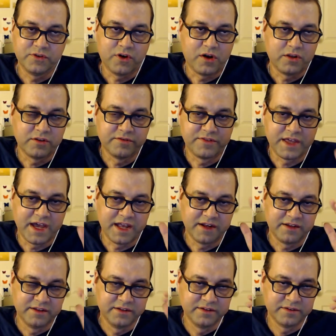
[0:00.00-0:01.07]
all of that,
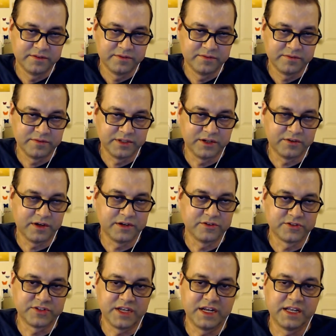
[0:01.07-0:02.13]

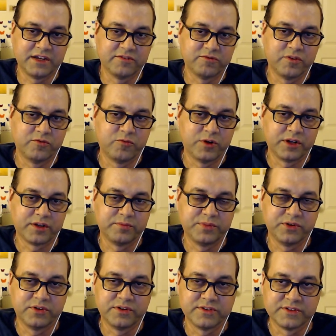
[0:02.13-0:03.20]
understanding of what a
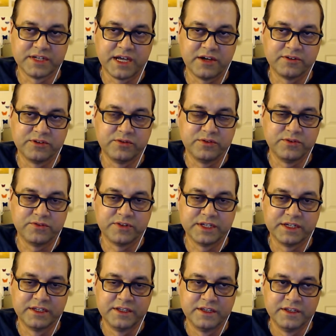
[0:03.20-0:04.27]
computer is and how you use
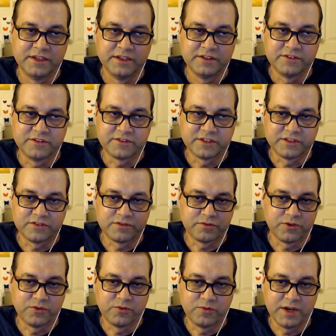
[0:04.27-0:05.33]
it just gets
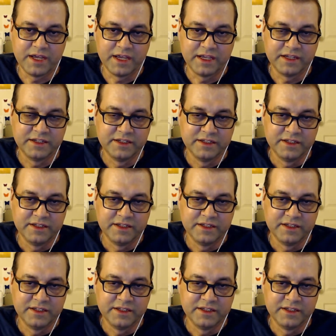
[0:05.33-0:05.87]
thrown away.